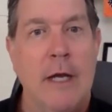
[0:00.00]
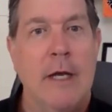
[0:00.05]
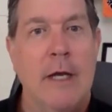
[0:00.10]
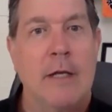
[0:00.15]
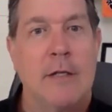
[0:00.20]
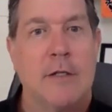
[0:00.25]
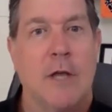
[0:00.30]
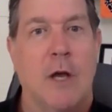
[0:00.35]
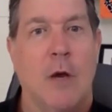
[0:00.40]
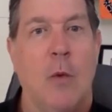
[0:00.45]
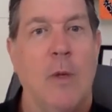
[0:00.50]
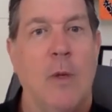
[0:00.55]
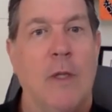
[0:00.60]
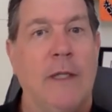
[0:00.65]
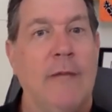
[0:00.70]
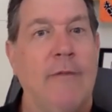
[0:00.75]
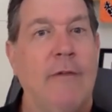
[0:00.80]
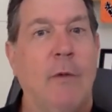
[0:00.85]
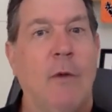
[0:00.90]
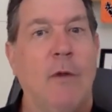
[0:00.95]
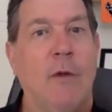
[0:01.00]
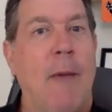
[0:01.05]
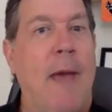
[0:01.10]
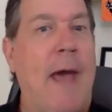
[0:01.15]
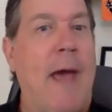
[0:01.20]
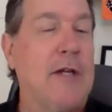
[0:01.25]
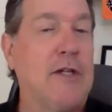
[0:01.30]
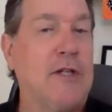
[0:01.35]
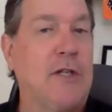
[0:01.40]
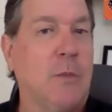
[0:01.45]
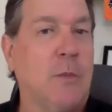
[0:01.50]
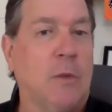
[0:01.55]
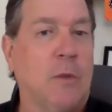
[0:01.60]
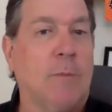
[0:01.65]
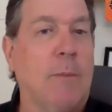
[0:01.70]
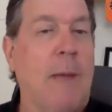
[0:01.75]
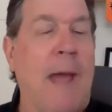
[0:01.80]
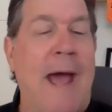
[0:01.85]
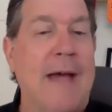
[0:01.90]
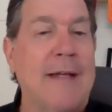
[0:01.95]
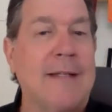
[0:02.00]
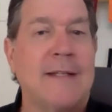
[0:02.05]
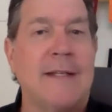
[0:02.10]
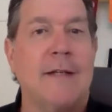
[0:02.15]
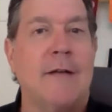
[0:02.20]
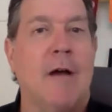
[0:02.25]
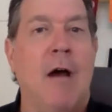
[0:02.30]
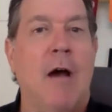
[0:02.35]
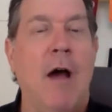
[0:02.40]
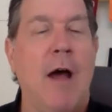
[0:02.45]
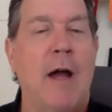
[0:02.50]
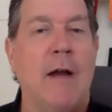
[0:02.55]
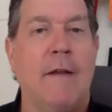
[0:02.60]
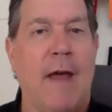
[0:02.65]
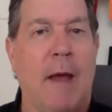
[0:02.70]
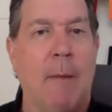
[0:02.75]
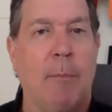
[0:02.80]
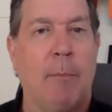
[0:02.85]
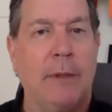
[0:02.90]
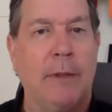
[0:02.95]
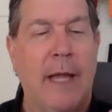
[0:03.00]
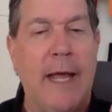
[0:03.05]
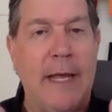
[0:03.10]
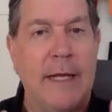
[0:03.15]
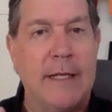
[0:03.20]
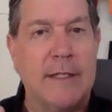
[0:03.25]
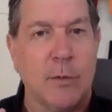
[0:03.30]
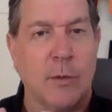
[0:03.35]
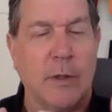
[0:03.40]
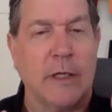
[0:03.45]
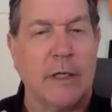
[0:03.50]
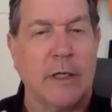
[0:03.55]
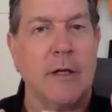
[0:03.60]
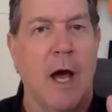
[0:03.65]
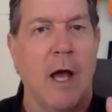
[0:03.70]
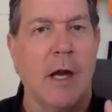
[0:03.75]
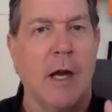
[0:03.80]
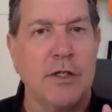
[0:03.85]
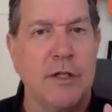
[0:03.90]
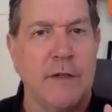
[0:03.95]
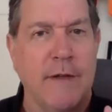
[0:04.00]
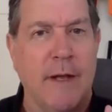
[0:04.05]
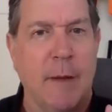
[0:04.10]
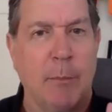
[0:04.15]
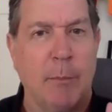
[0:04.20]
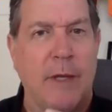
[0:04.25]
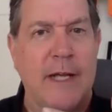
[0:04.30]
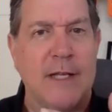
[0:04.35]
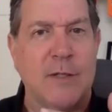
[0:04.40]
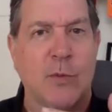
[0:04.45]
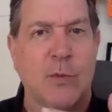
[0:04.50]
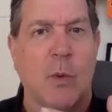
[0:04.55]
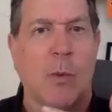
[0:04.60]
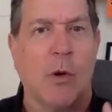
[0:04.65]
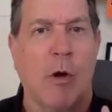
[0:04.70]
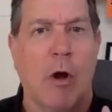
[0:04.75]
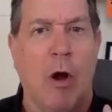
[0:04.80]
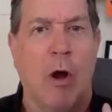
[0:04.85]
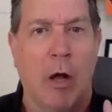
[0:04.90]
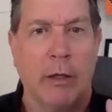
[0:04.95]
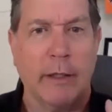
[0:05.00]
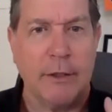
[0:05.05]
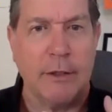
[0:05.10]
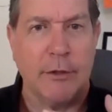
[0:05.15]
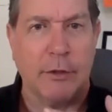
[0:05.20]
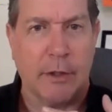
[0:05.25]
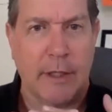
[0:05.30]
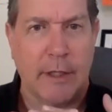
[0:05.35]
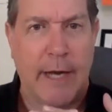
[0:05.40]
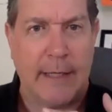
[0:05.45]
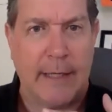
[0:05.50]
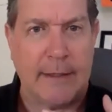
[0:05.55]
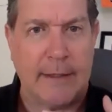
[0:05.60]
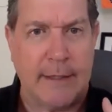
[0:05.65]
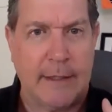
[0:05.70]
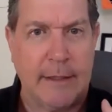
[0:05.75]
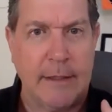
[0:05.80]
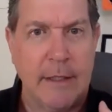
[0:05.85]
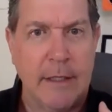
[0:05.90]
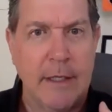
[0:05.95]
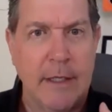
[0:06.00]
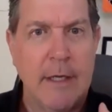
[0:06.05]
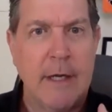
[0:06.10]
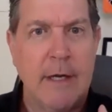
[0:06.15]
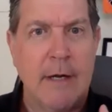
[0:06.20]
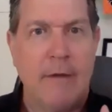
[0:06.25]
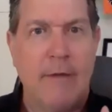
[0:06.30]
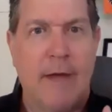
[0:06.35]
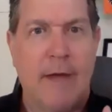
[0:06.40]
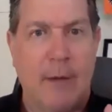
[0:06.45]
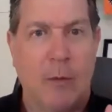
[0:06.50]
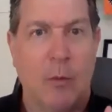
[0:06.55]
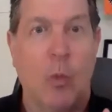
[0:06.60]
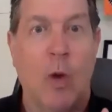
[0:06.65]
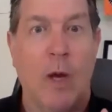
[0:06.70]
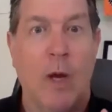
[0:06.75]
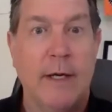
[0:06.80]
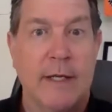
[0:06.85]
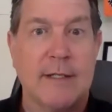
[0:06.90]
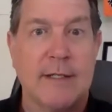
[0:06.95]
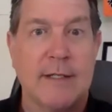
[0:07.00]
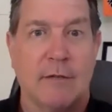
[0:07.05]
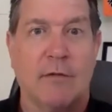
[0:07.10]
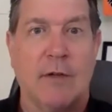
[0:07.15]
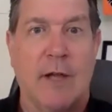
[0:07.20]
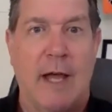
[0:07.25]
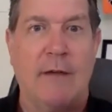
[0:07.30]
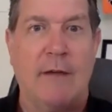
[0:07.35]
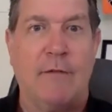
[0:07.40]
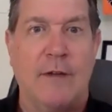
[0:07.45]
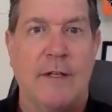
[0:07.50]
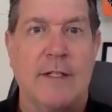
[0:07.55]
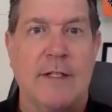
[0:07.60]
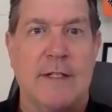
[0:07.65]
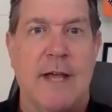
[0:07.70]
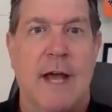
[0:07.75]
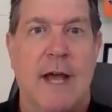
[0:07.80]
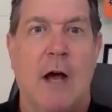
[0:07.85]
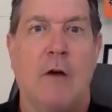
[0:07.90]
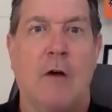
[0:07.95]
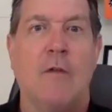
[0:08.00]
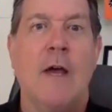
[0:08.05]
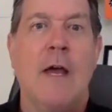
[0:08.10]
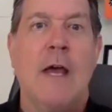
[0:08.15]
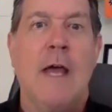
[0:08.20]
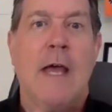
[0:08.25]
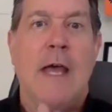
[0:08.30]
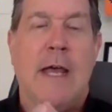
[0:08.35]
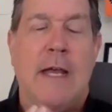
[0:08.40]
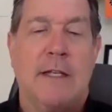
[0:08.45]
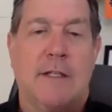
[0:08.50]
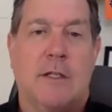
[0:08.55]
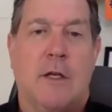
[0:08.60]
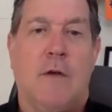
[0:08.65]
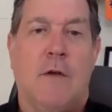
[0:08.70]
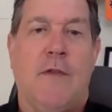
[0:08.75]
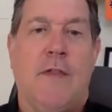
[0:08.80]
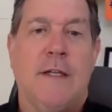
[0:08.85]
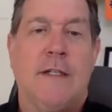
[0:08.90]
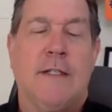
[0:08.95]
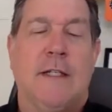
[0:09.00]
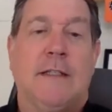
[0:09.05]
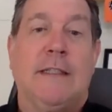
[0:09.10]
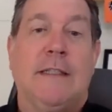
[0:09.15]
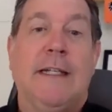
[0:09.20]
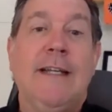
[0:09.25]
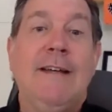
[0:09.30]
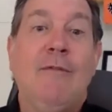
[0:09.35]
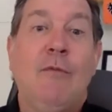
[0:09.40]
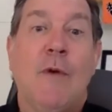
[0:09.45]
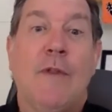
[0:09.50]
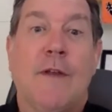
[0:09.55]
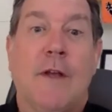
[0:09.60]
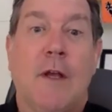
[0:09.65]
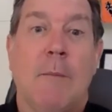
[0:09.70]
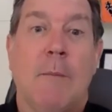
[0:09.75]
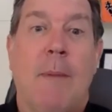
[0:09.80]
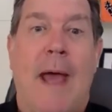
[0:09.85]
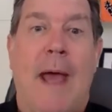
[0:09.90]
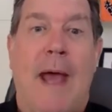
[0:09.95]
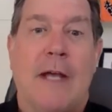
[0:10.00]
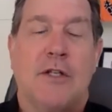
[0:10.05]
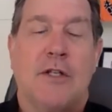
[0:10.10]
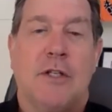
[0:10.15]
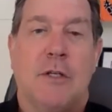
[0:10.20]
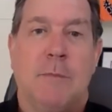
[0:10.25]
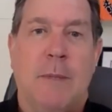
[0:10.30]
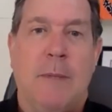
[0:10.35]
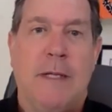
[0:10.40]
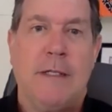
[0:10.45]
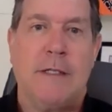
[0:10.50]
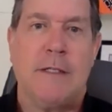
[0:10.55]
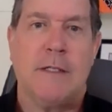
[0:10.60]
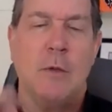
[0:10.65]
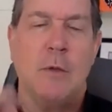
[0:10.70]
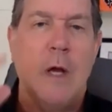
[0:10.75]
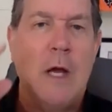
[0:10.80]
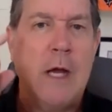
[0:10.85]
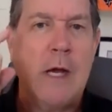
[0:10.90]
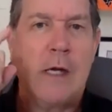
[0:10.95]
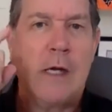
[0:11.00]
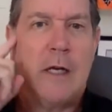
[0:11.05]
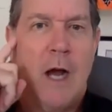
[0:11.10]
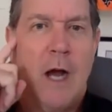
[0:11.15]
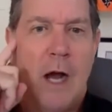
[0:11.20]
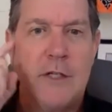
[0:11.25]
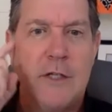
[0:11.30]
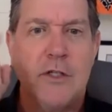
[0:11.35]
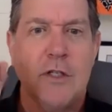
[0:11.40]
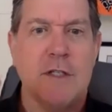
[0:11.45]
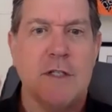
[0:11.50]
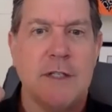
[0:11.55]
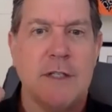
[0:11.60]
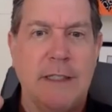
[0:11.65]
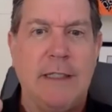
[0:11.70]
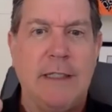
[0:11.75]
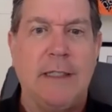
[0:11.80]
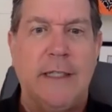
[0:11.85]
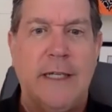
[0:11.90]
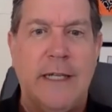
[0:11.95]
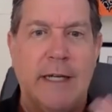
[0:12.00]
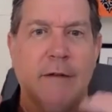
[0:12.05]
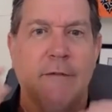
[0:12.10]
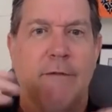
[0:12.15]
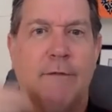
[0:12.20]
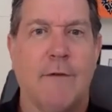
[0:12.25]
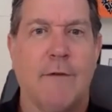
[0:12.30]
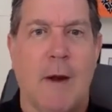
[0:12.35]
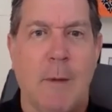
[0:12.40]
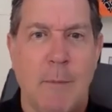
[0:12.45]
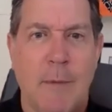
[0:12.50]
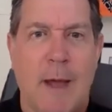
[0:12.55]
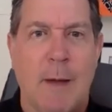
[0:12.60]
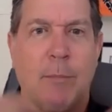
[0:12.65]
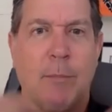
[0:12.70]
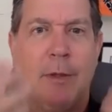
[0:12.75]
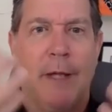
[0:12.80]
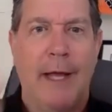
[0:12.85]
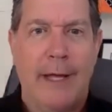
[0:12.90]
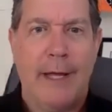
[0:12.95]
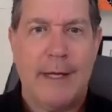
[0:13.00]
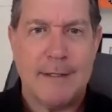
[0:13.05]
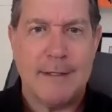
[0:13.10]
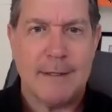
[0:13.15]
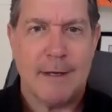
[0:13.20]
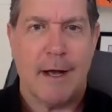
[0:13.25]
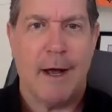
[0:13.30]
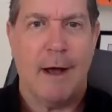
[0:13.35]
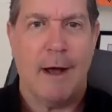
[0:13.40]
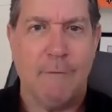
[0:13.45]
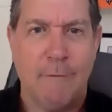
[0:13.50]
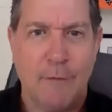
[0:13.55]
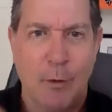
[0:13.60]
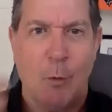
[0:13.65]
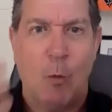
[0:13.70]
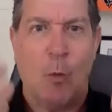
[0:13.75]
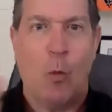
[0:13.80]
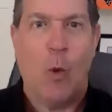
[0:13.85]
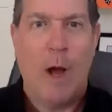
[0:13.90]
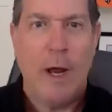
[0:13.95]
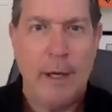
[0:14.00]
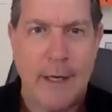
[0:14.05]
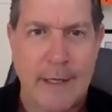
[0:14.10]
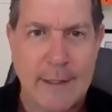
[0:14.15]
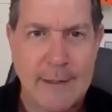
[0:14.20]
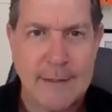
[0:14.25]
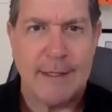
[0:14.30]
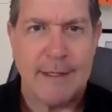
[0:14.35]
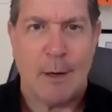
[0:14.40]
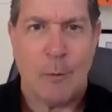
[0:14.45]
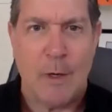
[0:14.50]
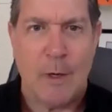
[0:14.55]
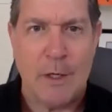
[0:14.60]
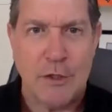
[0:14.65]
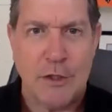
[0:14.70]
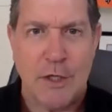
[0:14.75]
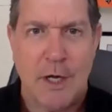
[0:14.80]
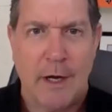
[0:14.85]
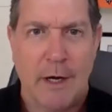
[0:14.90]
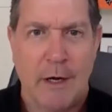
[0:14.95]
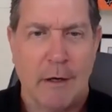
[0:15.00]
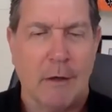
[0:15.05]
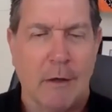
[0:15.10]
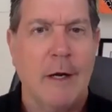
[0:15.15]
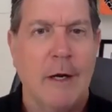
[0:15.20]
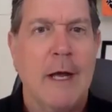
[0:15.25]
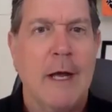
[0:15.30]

So when living with passion, we're passing on that place, we're acknowledging that place where we're all interconnected, that oneness of life itself. And so then to live with compassion means to consciously live from that place of the oneness that we share,